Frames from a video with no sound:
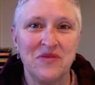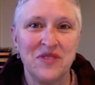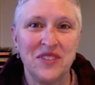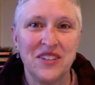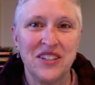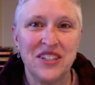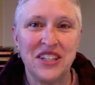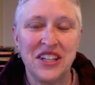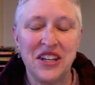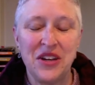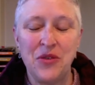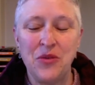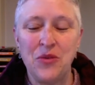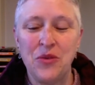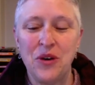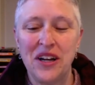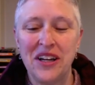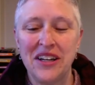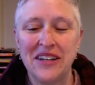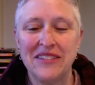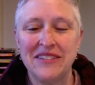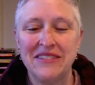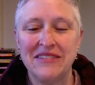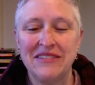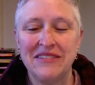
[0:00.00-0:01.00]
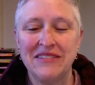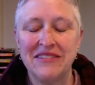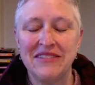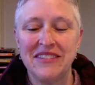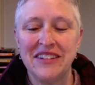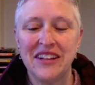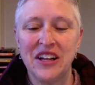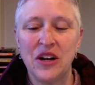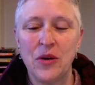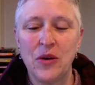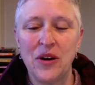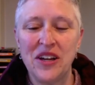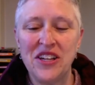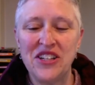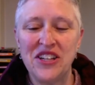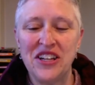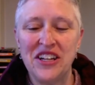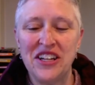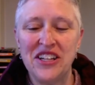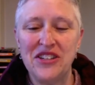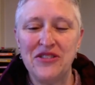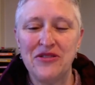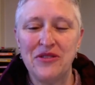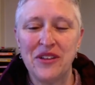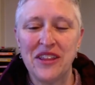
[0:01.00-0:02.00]
see what the question
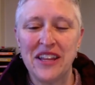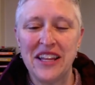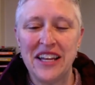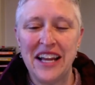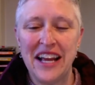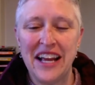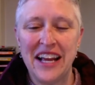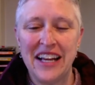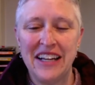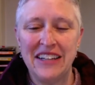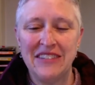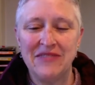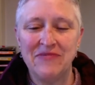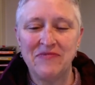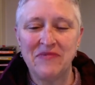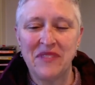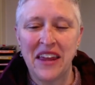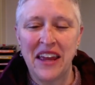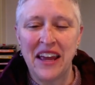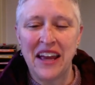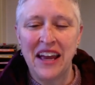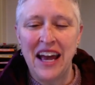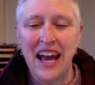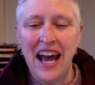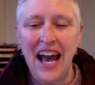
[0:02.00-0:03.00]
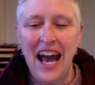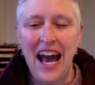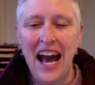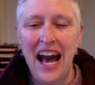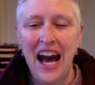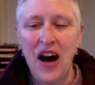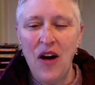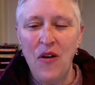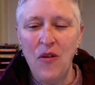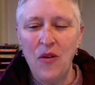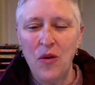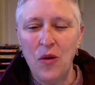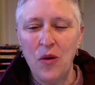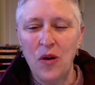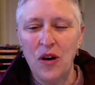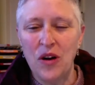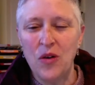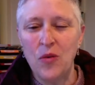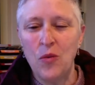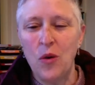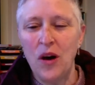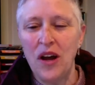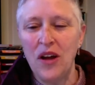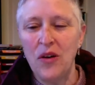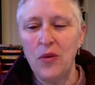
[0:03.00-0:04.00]
is for the day. How or
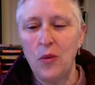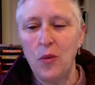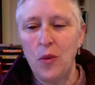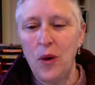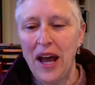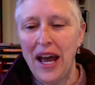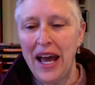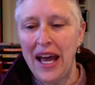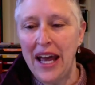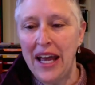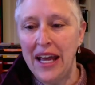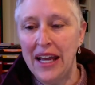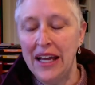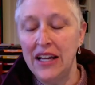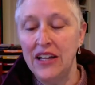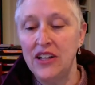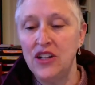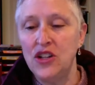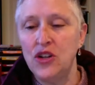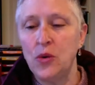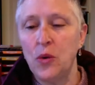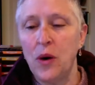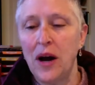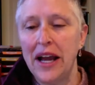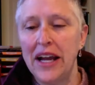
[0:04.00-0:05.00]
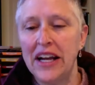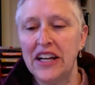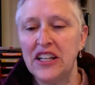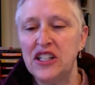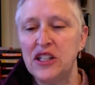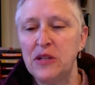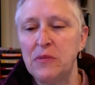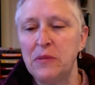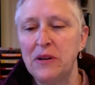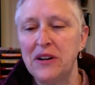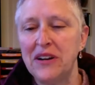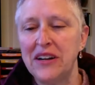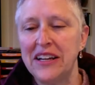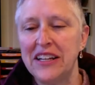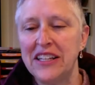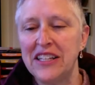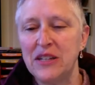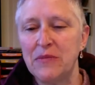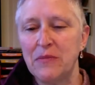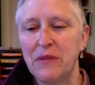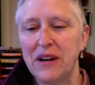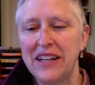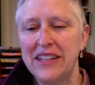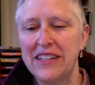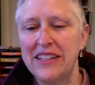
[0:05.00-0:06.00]
in what way do I
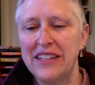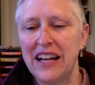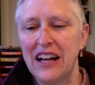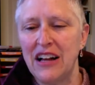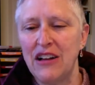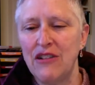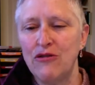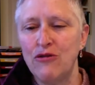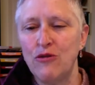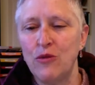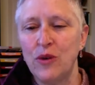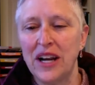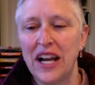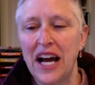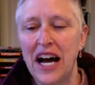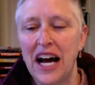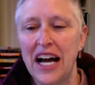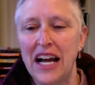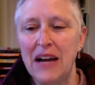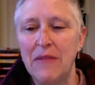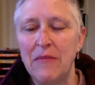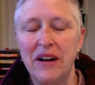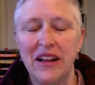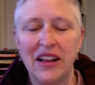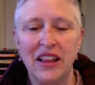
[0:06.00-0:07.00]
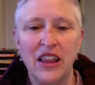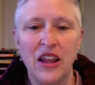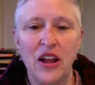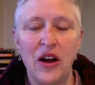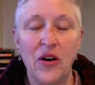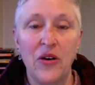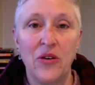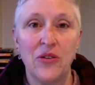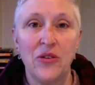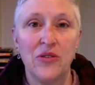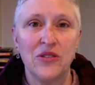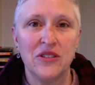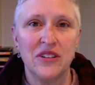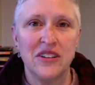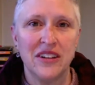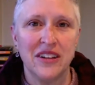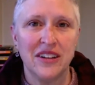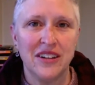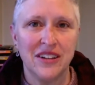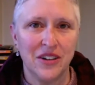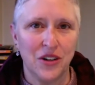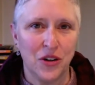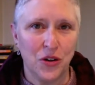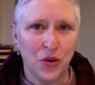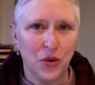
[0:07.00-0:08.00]
experience myself when I'm alone?
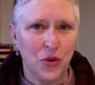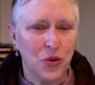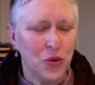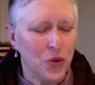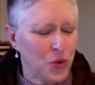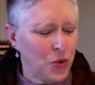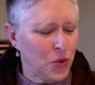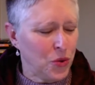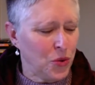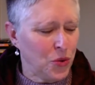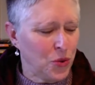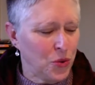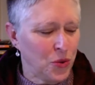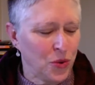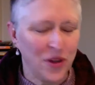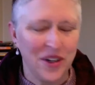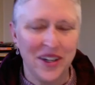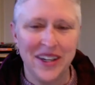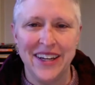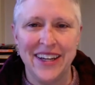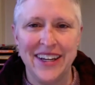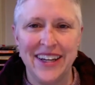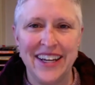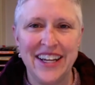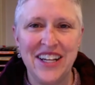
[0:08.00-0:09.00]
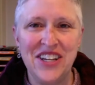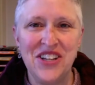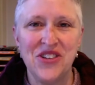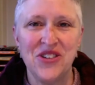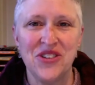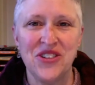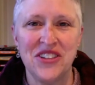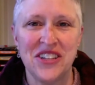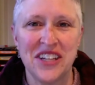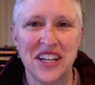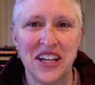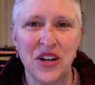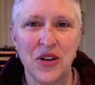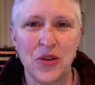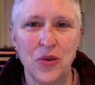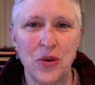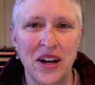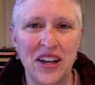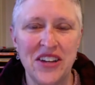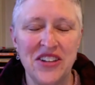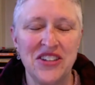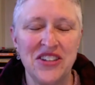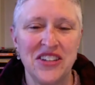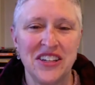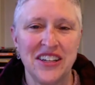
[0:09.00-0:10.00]
Ooh, interesting
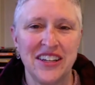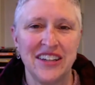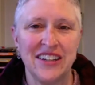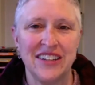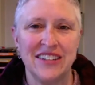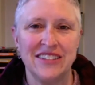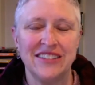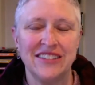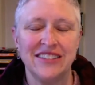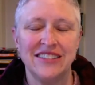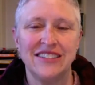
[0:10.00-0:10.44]
question.